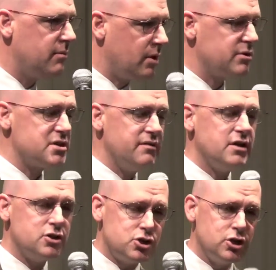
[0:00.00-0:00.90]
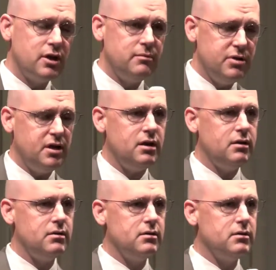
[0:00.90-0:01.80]
public safety should
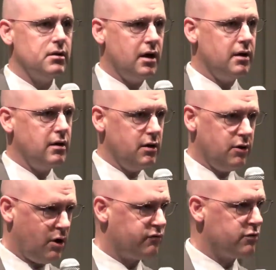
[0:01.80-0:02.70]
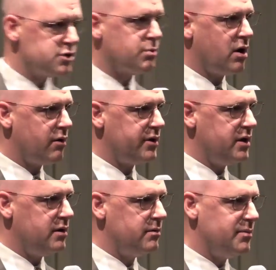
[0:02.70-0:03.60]
be our first
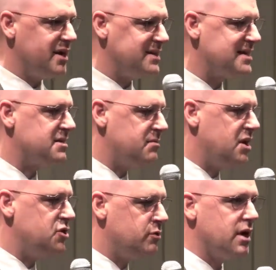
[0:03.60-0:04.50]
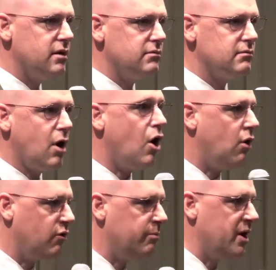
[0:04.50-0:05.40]
priority, but it doesn't mean you get
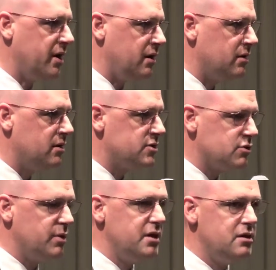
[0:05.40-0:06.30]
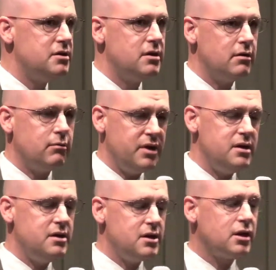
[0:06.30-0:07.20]
all the money. So we need
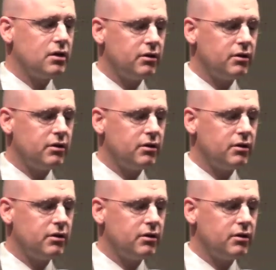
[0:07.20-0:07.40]
to